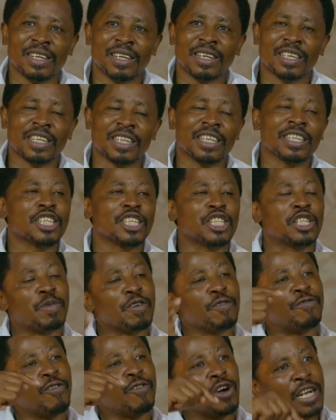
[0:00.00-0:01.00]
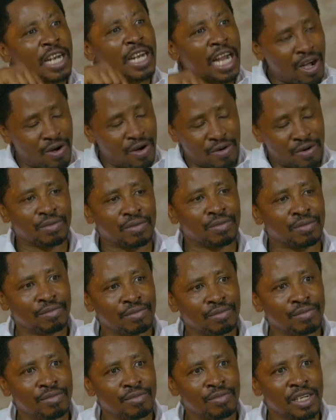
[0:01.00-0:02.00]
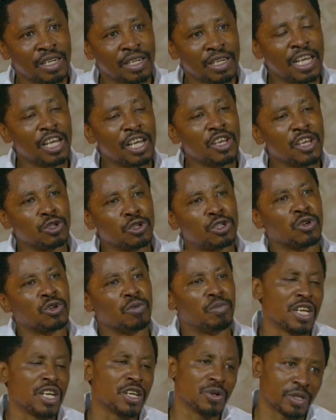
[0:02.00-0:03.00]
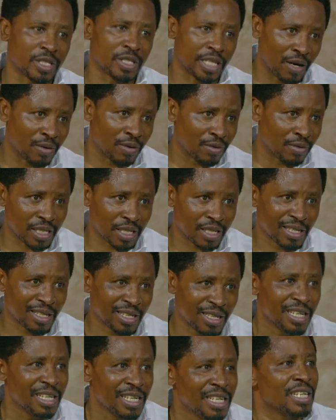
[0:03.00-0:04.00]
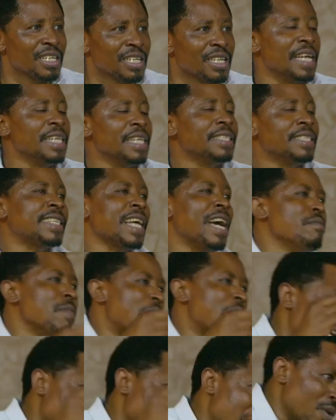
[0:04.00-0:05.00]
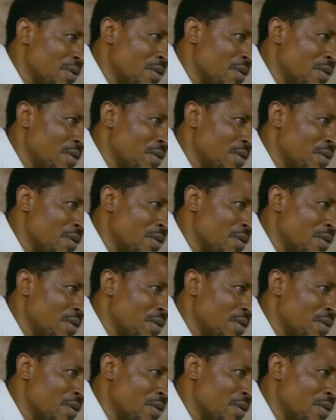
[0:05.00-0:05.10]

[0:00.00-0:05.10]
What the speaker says: it is before now. They used to bring you down. This time around,